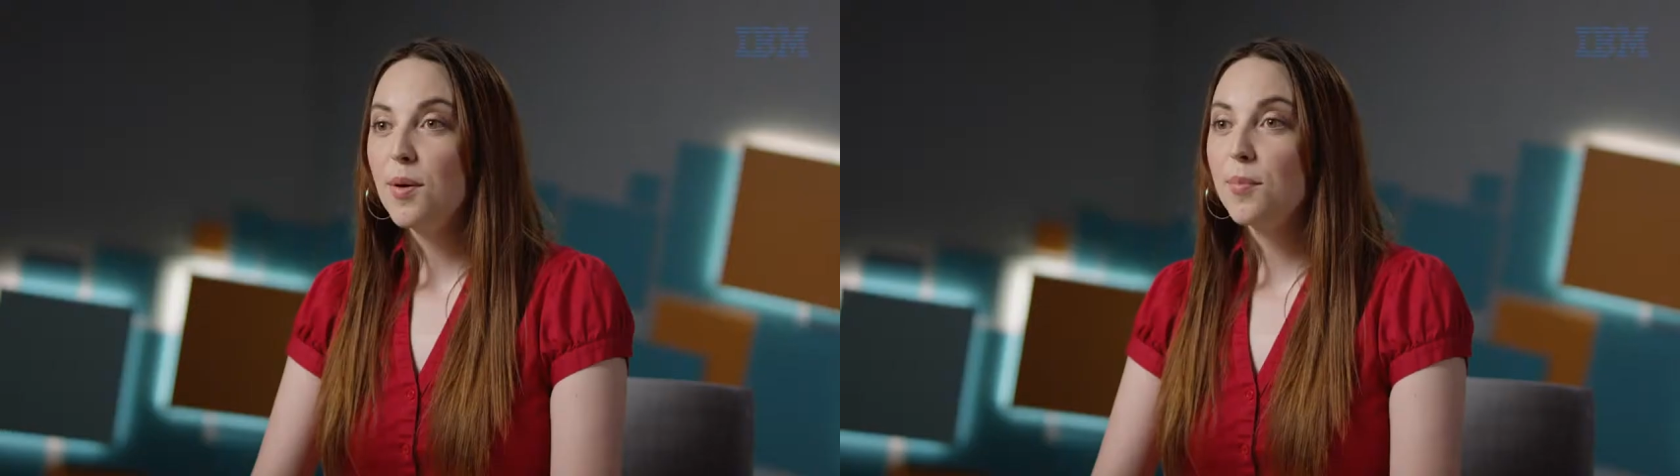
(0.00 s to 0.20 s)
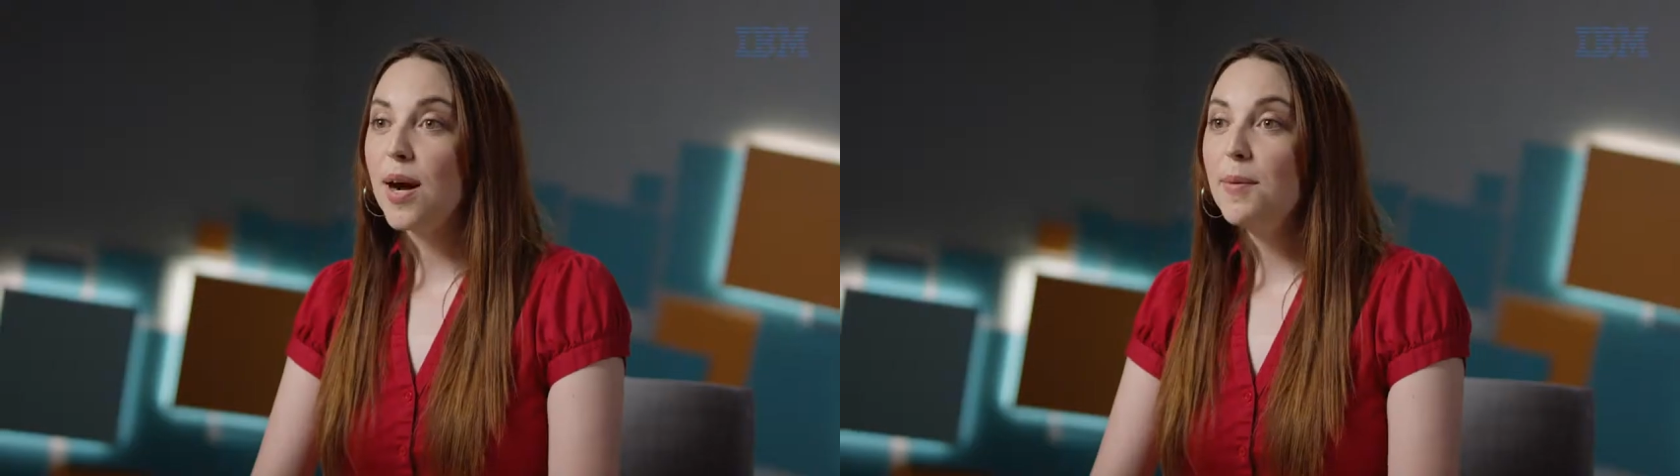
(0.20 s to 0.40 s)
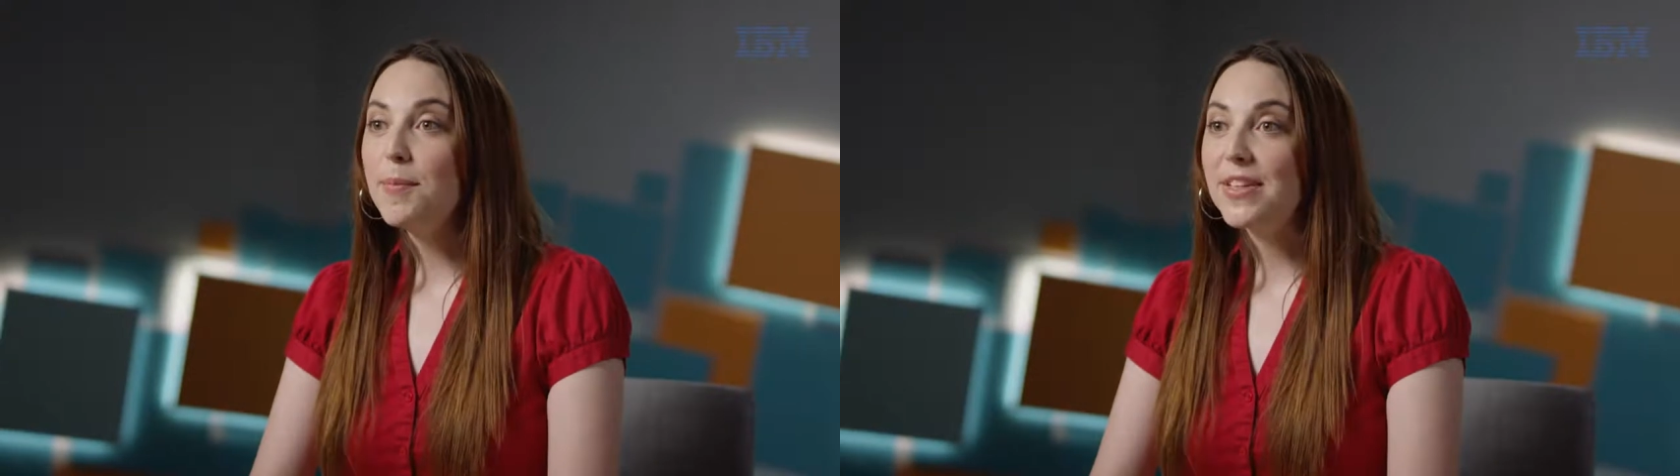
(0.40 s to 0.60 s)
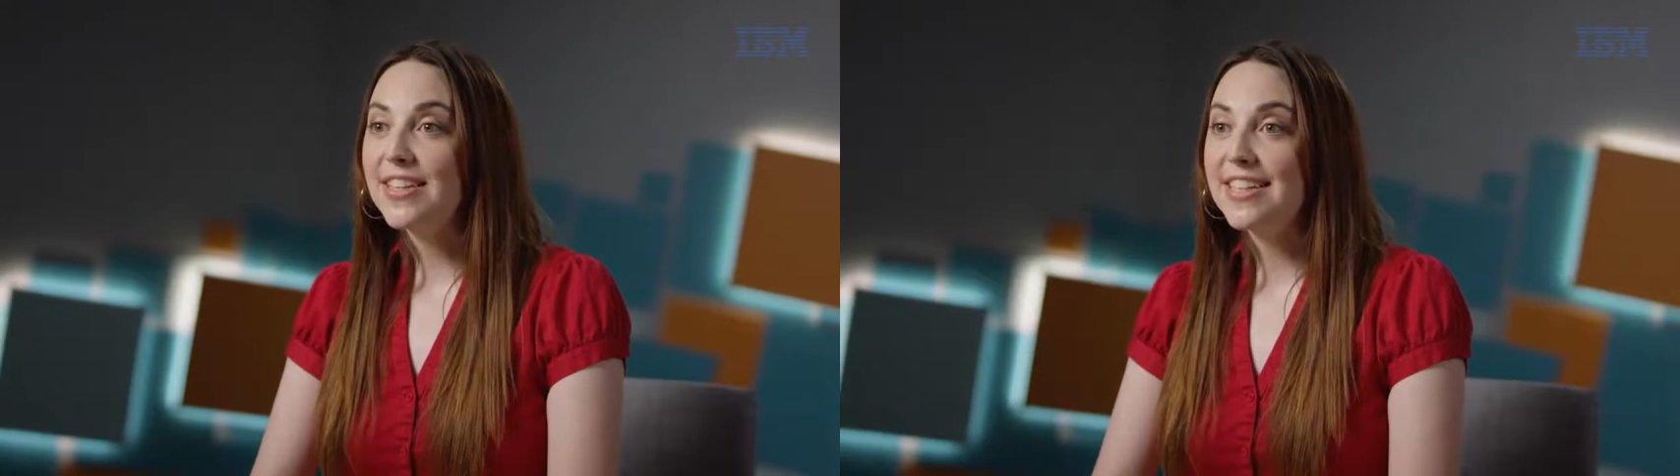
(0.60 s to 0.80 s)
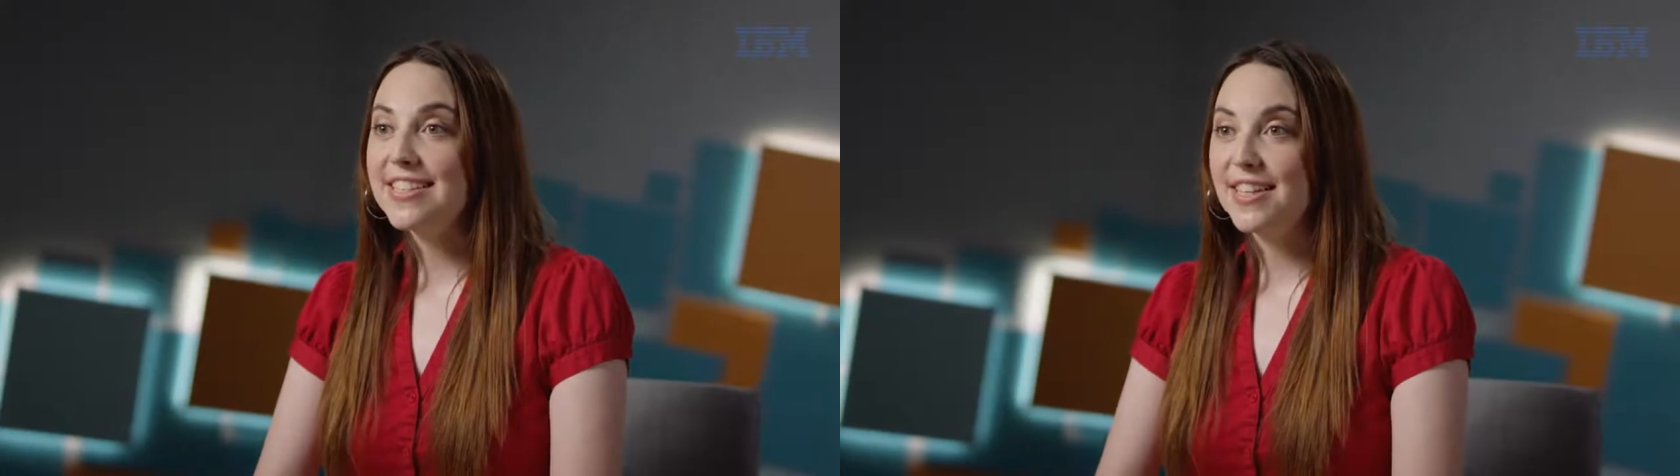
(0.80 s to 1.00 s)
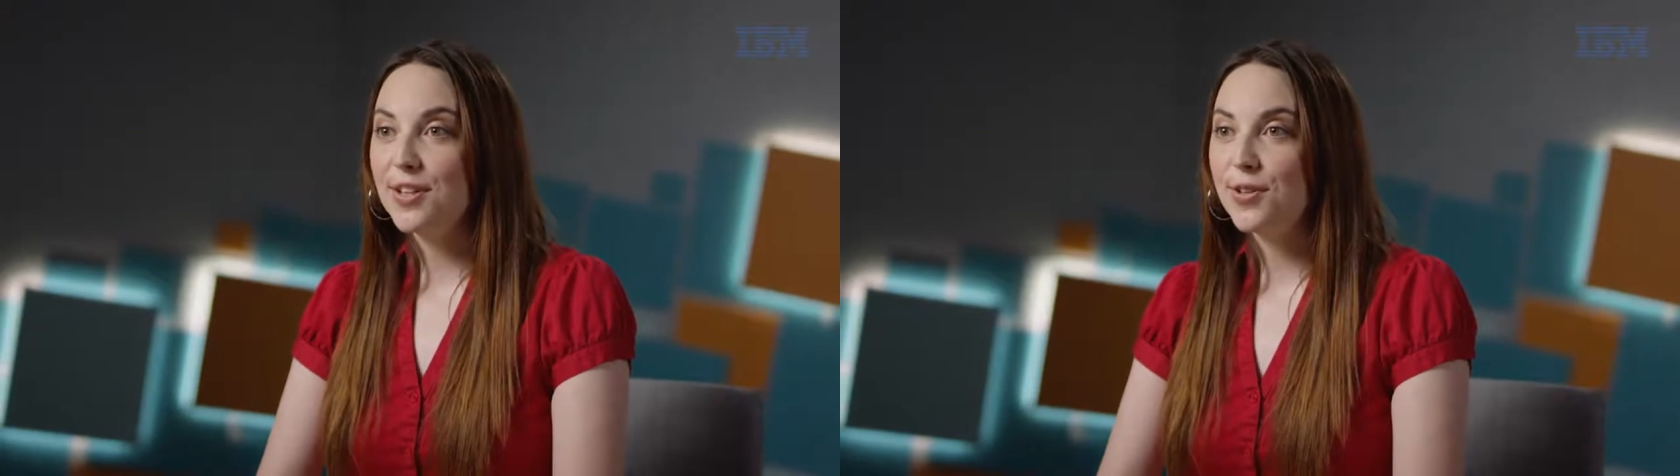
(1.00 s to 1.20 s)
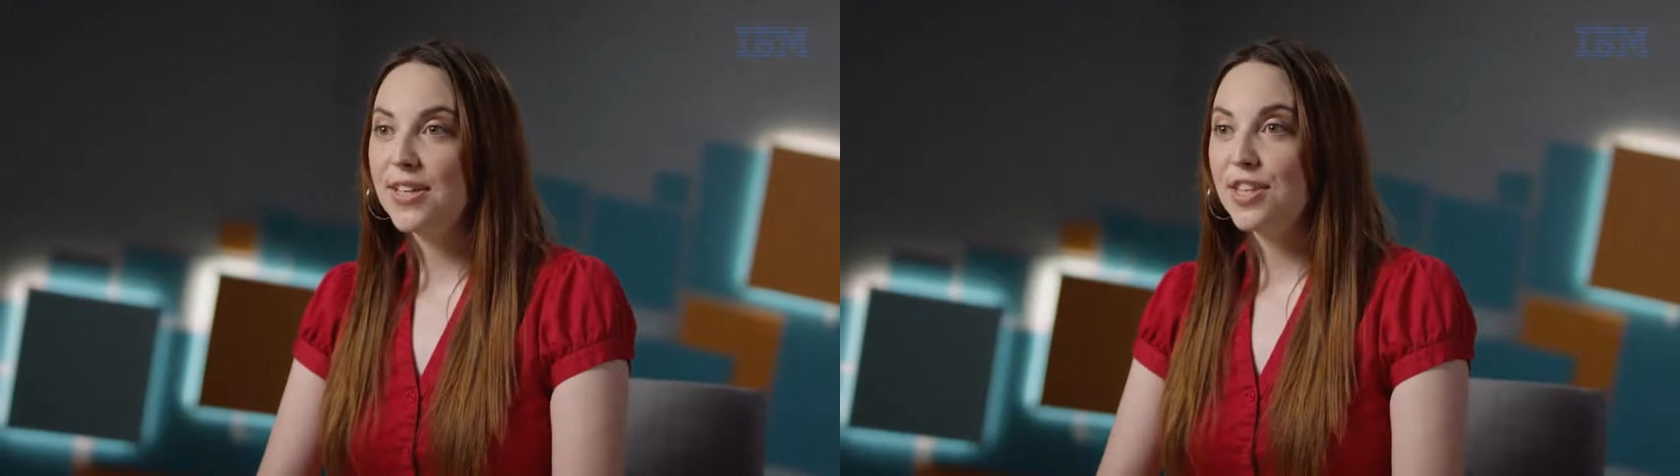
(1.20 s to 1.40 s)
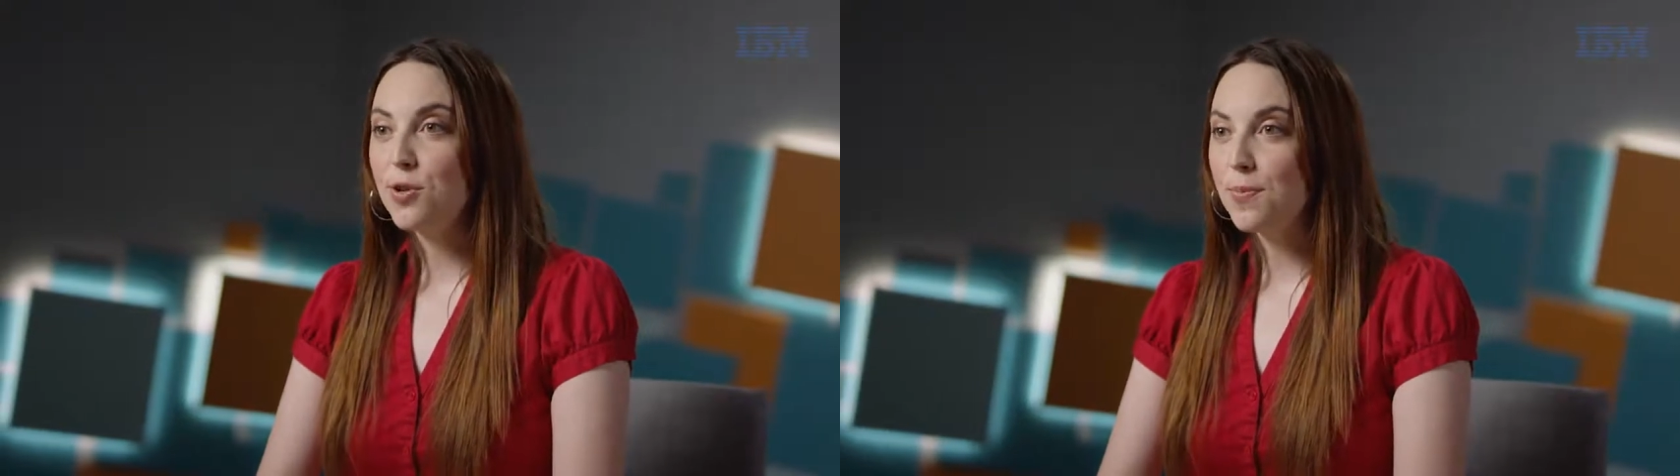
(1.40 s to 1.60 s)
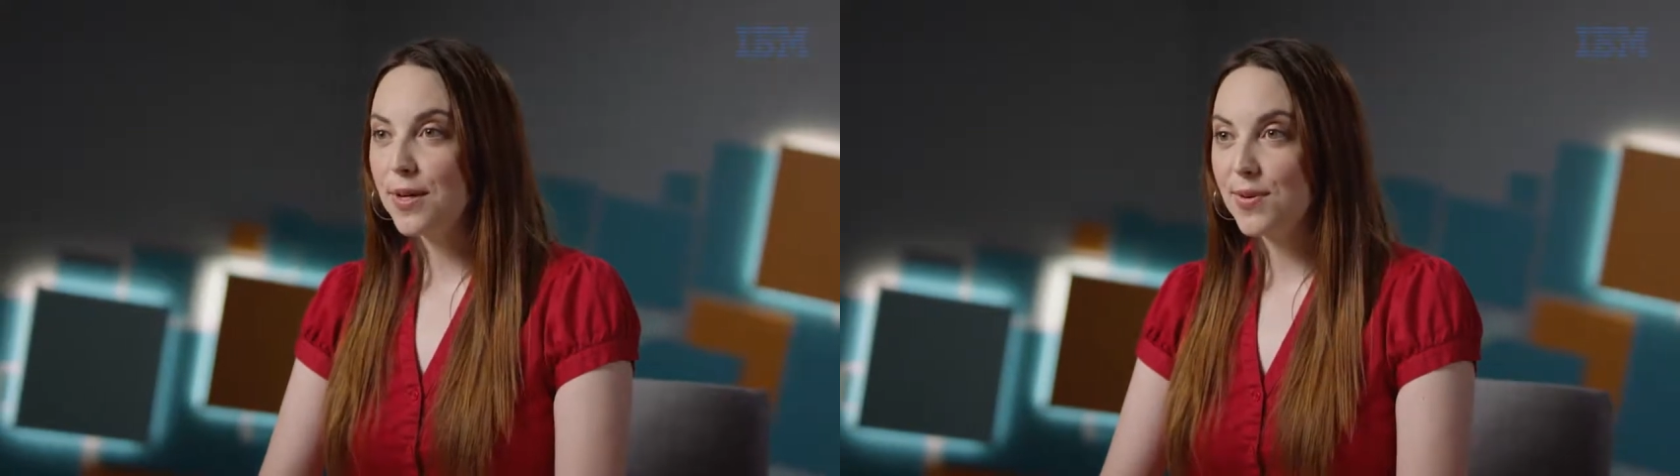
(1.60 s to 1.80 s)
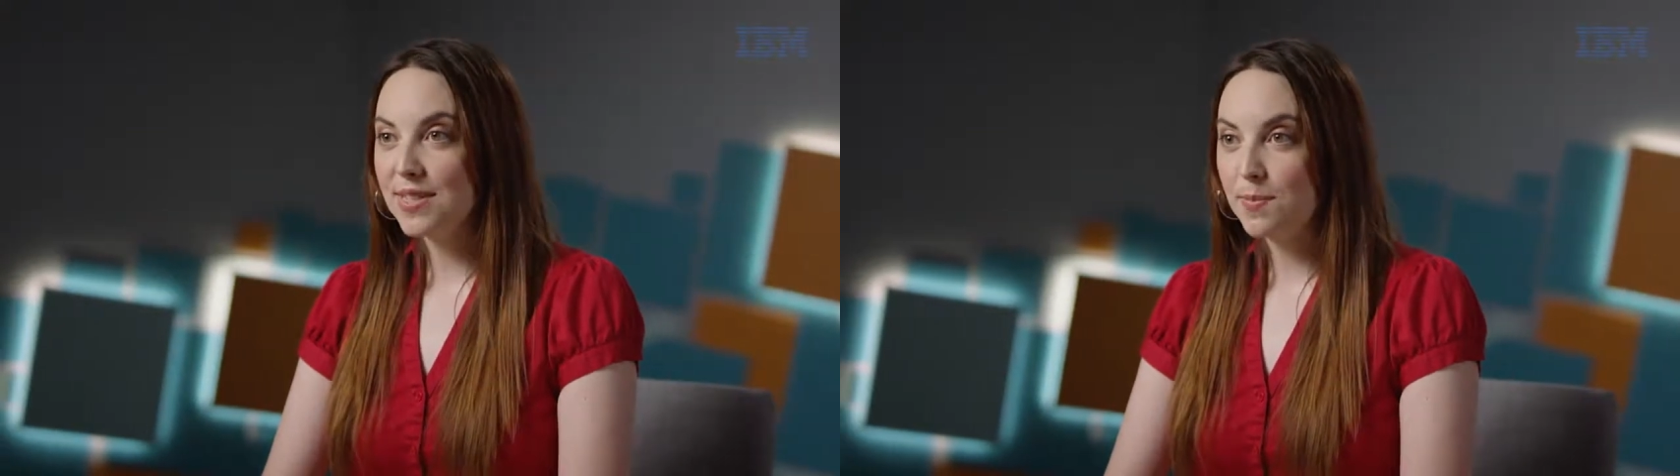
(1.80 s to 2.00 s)
Probabilities, including the
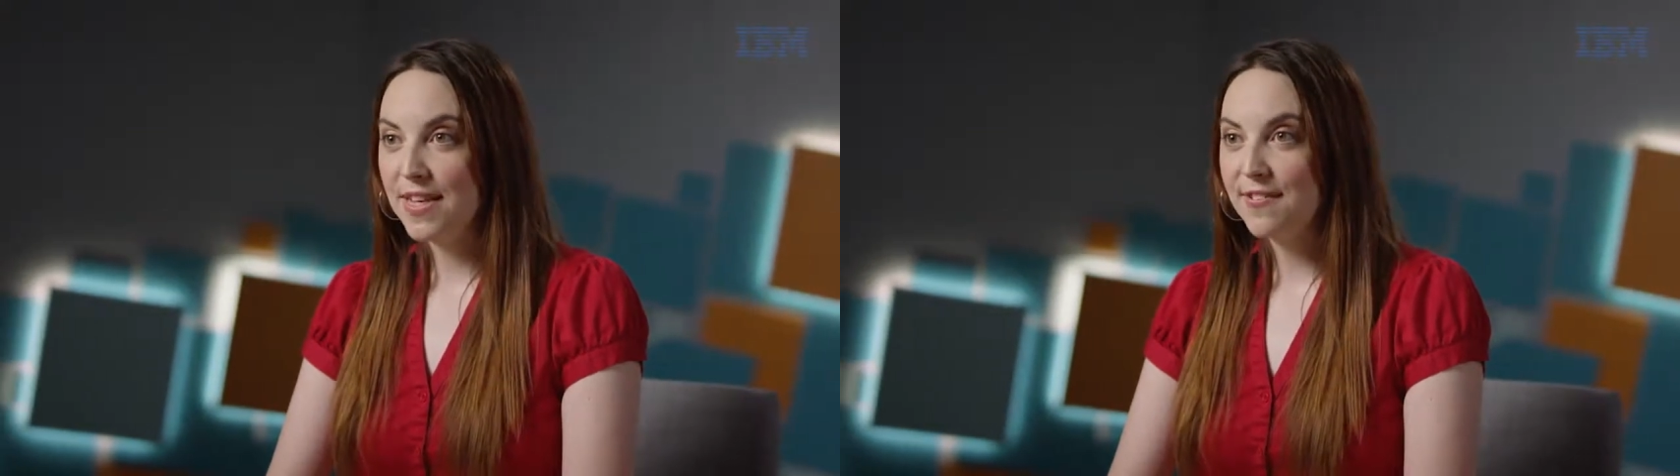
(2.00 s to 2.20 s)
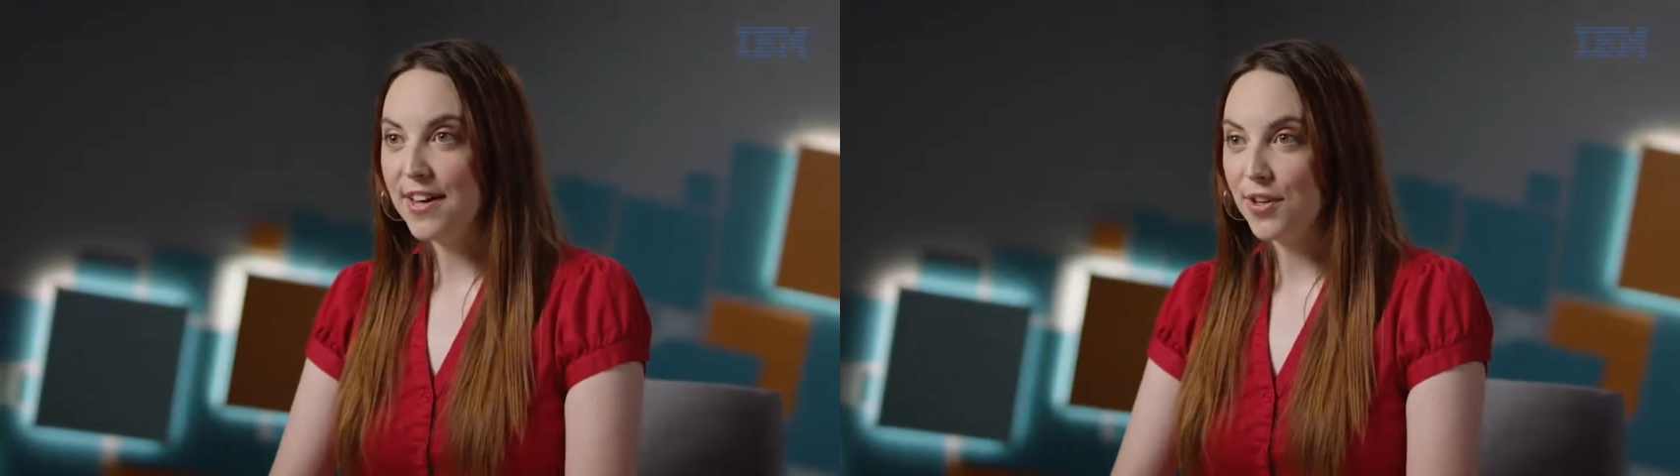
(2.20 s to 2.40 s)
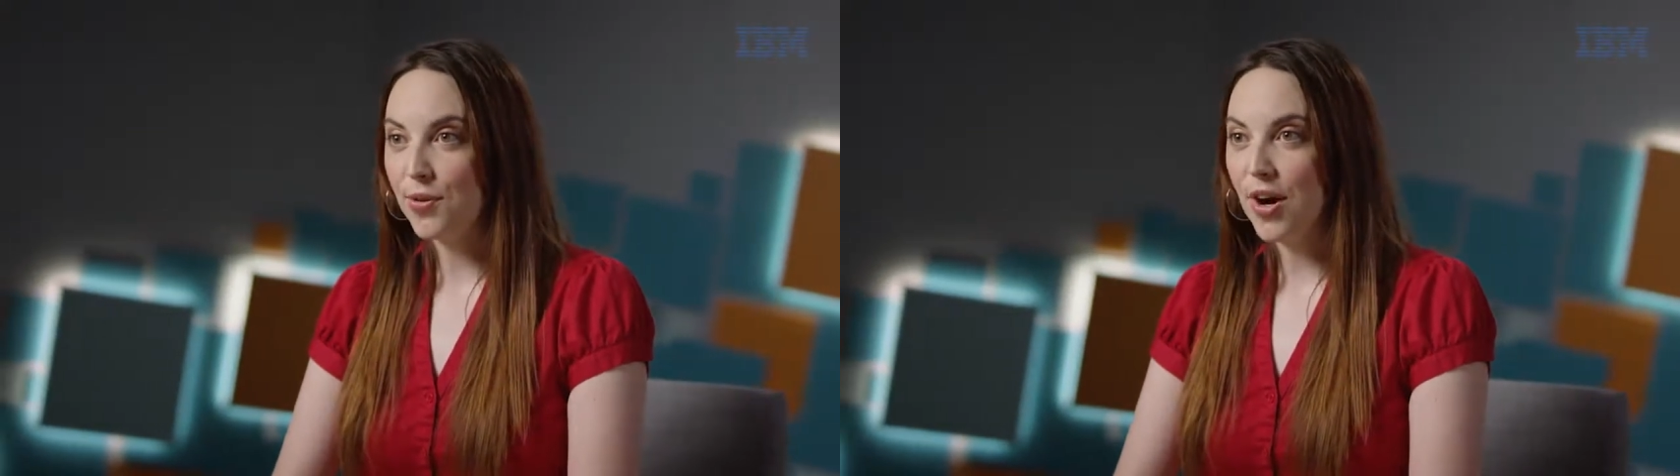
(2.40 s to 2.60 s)
ubiquitous p-value,